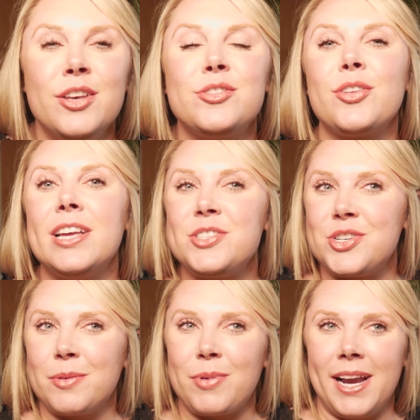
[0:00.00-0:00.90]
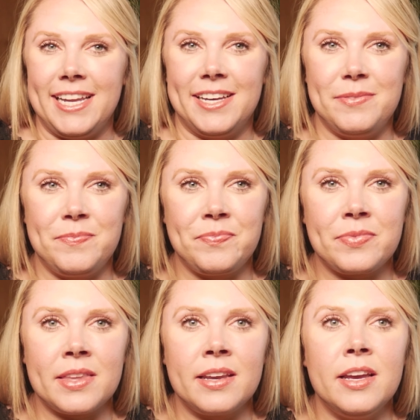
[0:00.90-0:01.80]
So let's jump right in.
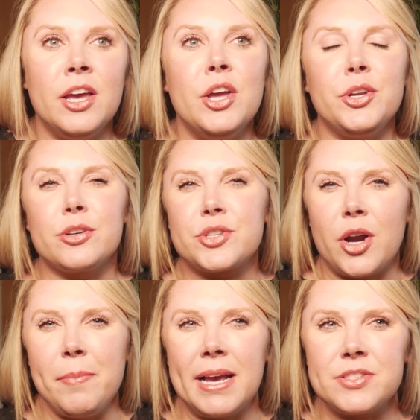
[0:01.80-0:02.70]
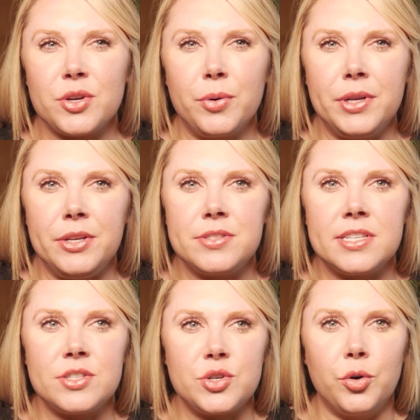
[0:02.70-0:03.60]
Your Scrum Master will use
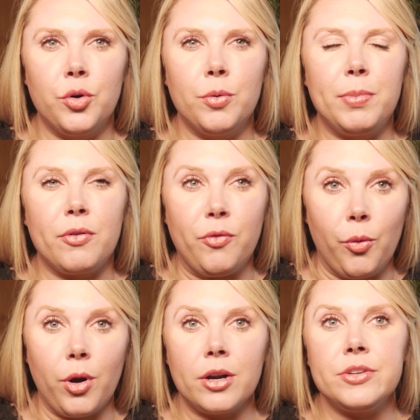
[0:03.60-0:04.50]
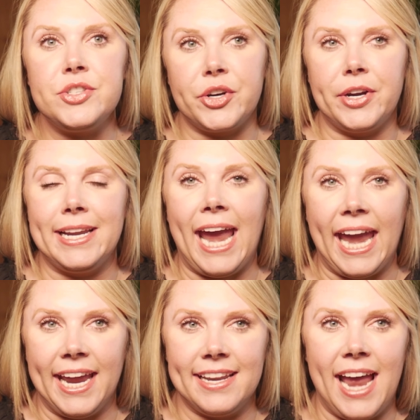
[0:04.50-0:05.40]
this tool before, during,
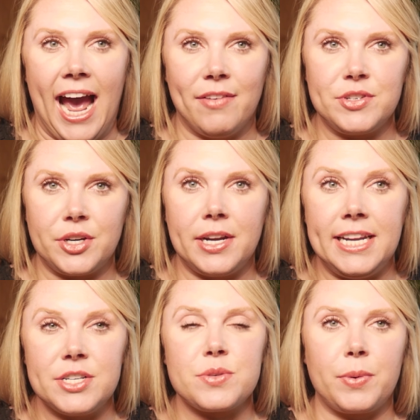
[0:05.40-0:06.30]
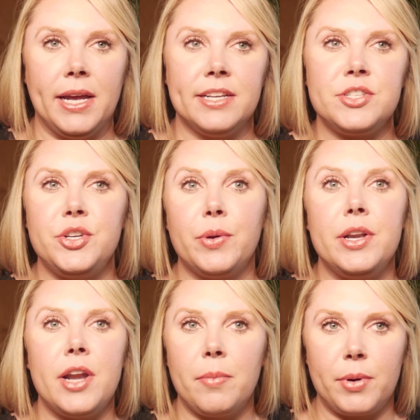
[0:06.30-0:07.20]
and after each sprint to do a
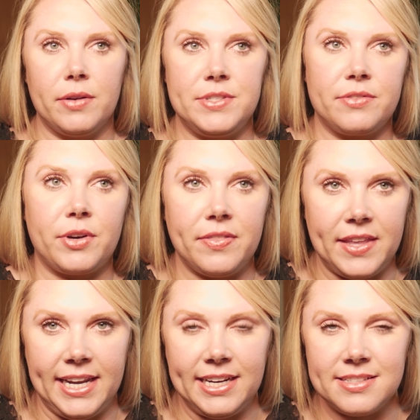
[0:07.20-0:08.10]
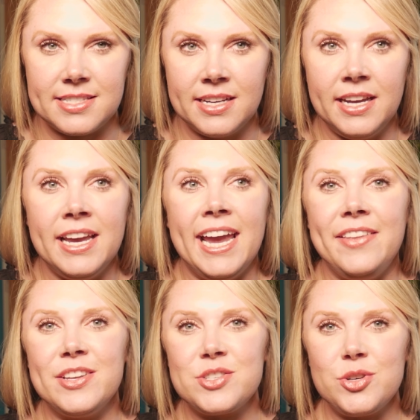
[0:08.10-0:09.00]
number of different things.
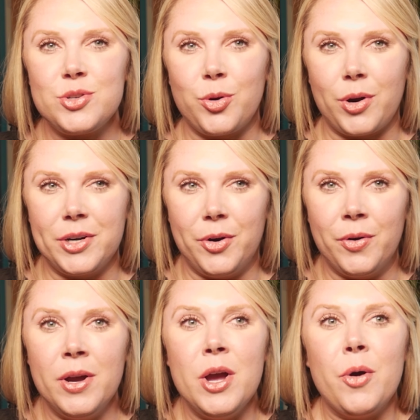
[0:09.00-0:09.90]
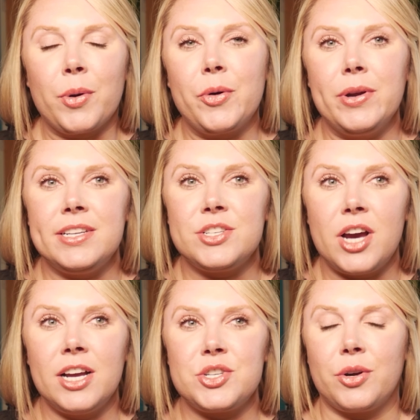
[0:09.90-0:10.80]
In this tutorial, we're going to
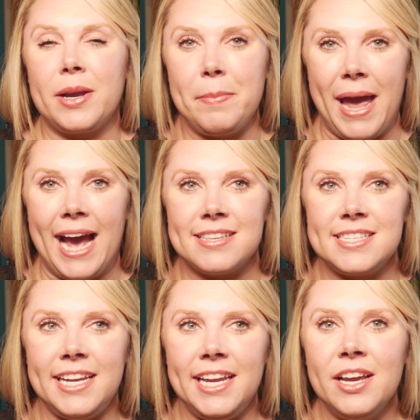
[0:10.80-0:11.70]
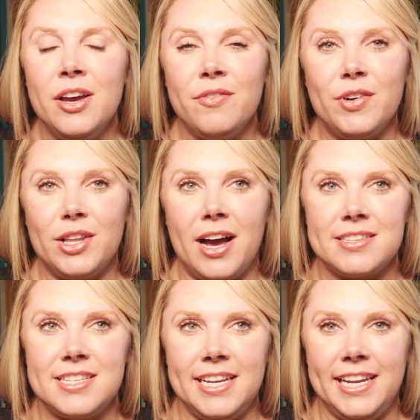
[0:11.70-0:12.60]
touch on capacity,
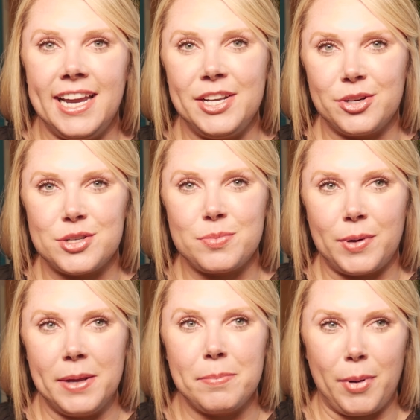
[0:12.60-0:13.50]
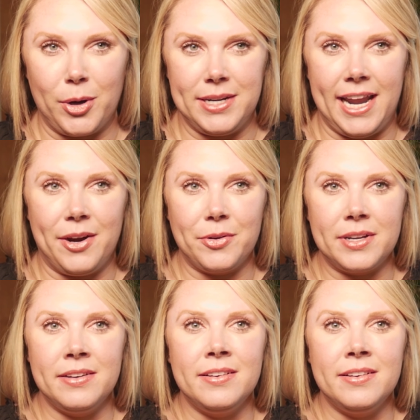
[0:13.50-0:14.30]
velocity, and your sprint burndown.